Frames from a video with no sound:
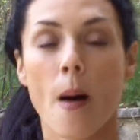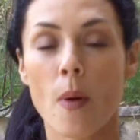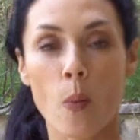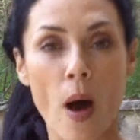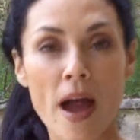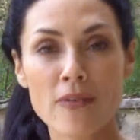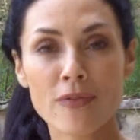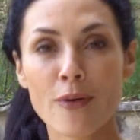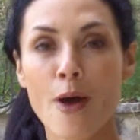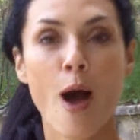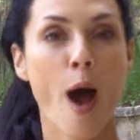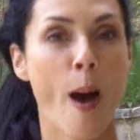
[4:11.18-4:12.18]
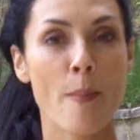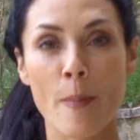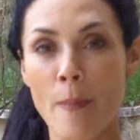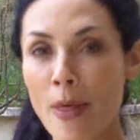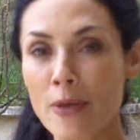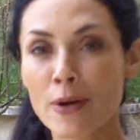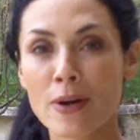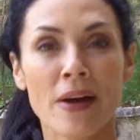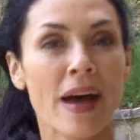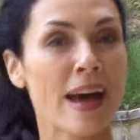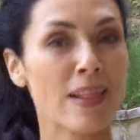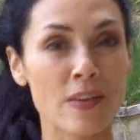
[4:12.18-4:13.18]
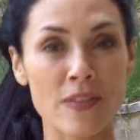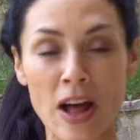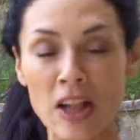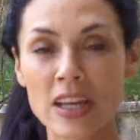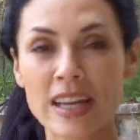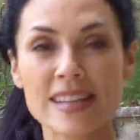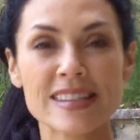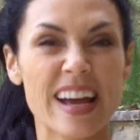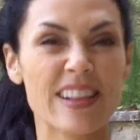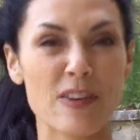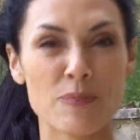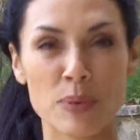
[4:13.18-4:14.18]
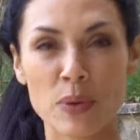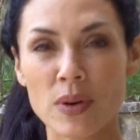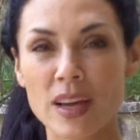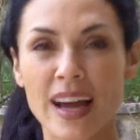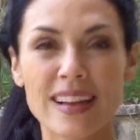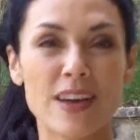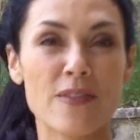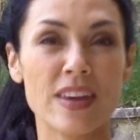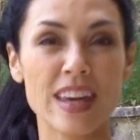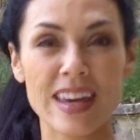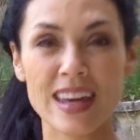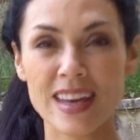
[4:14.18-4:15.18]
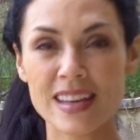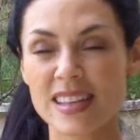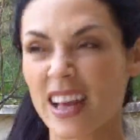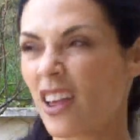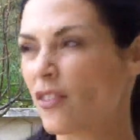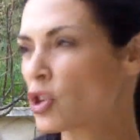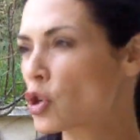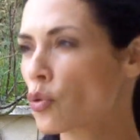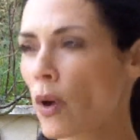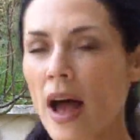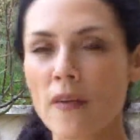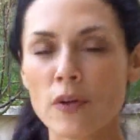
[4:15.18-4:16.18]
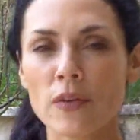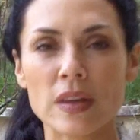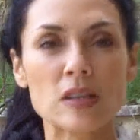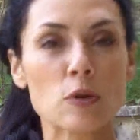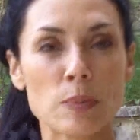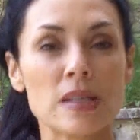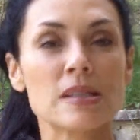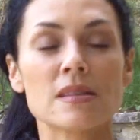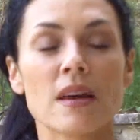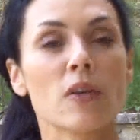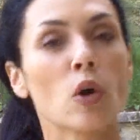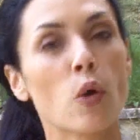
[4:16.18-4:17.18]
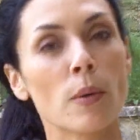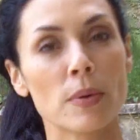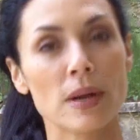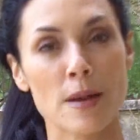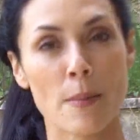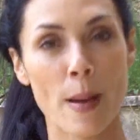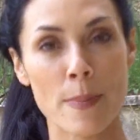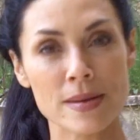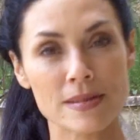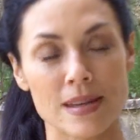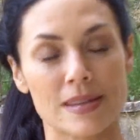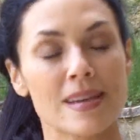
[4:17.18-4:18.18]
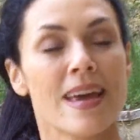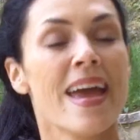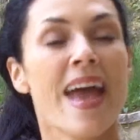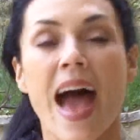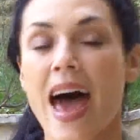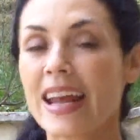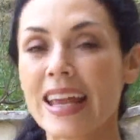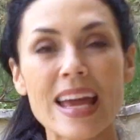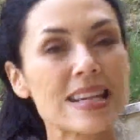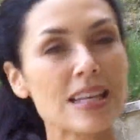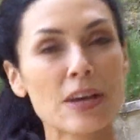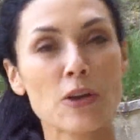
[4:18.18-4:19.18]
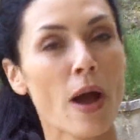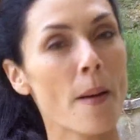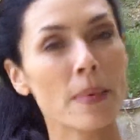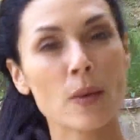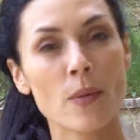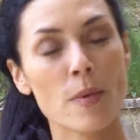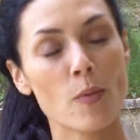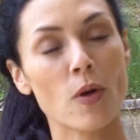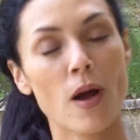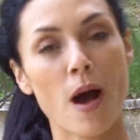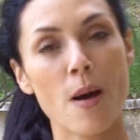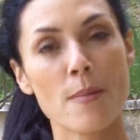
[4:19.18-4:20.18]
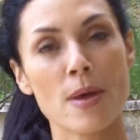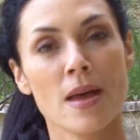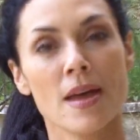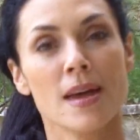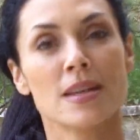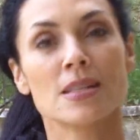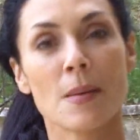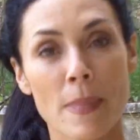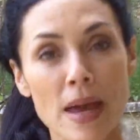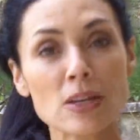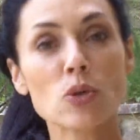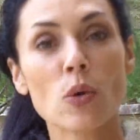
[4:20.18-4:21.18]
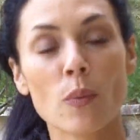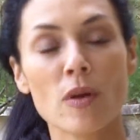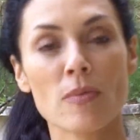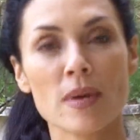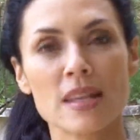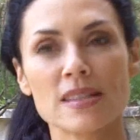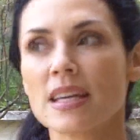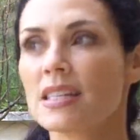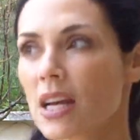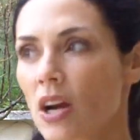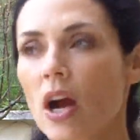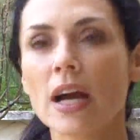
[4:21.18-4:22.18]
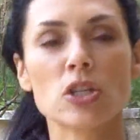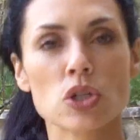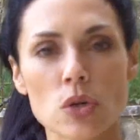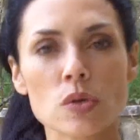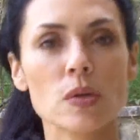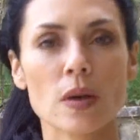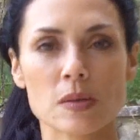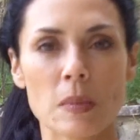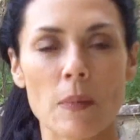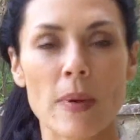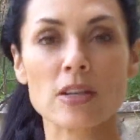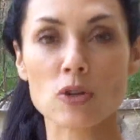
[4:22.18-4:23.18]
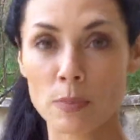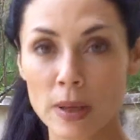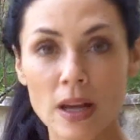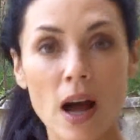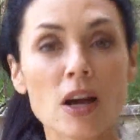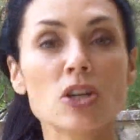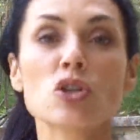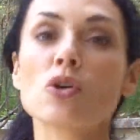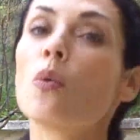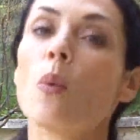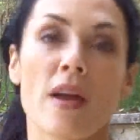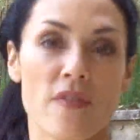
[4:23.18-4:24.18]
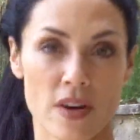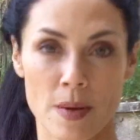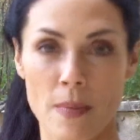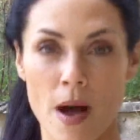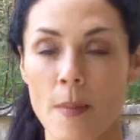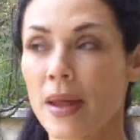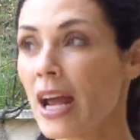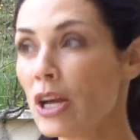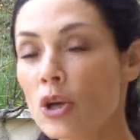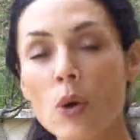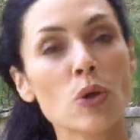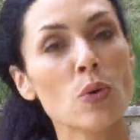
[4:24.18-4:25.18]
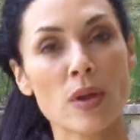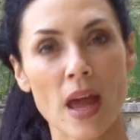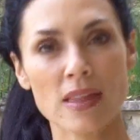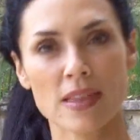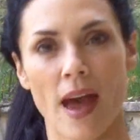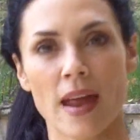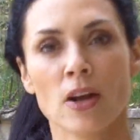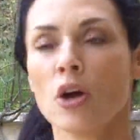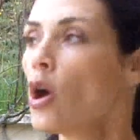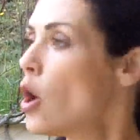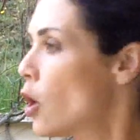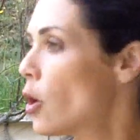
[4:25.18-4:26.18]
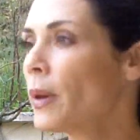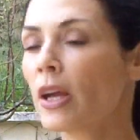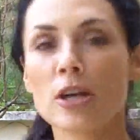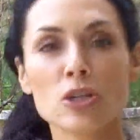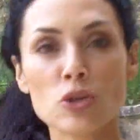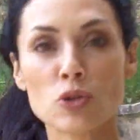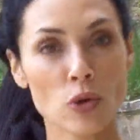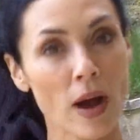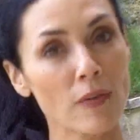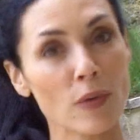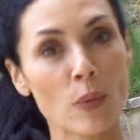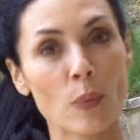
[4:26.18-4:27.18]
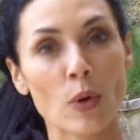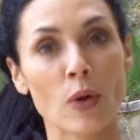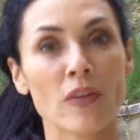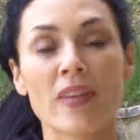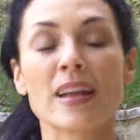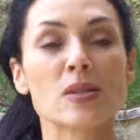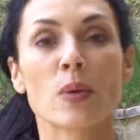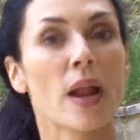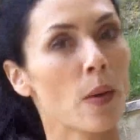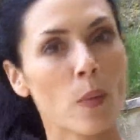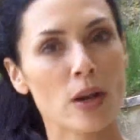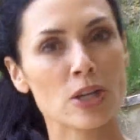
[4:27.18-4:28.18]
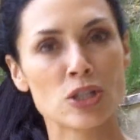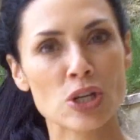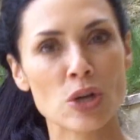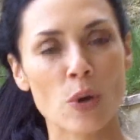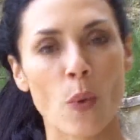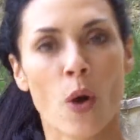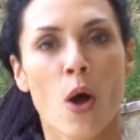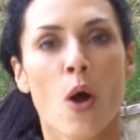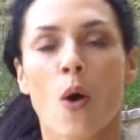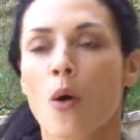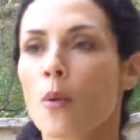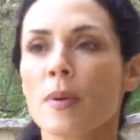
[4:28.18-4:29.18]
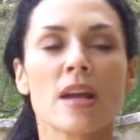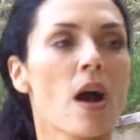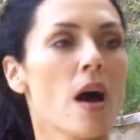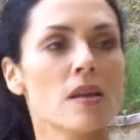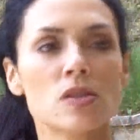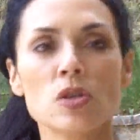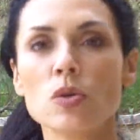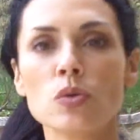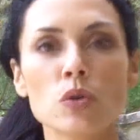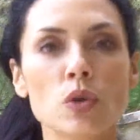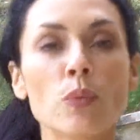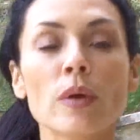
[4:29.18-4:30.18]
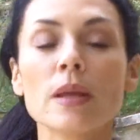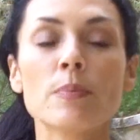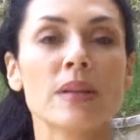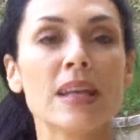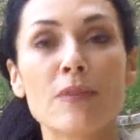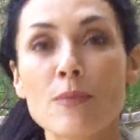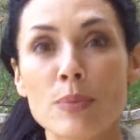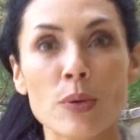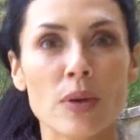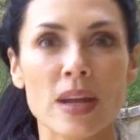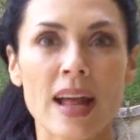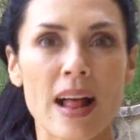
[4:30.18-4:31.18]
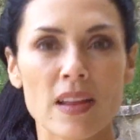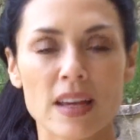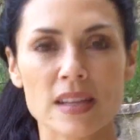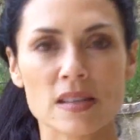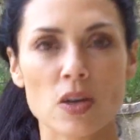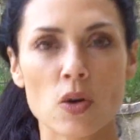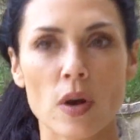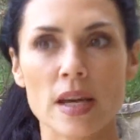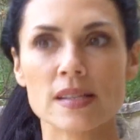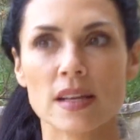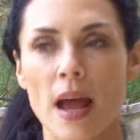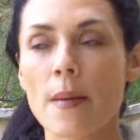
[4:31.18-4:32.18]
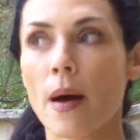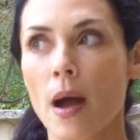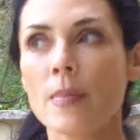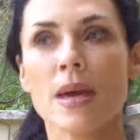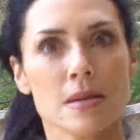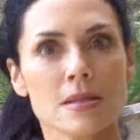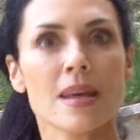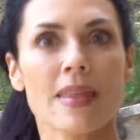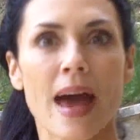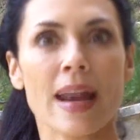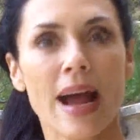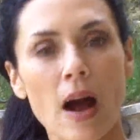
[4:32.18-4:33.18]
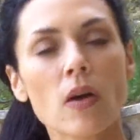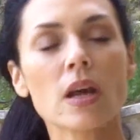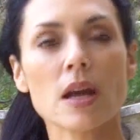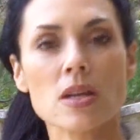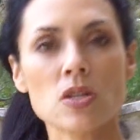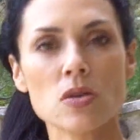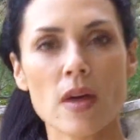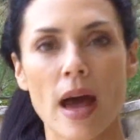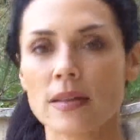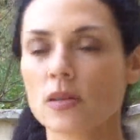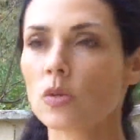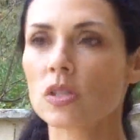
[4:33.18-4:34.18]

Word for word: I'm a wife. I'm a mother. I love elegance. I love beauty. I love ease. I love travel. These are pieces I've incorporated in my business. And I can't tell you how many women will come to mentor with me and say, Tara, I chose you as my mentor because you're a wife and a mom, and I know you get that. Or because you travel the world, and that's what I want to do. Or because you, you really believe in beauty and elegance and grace, and I, I'm into that. How can I do that?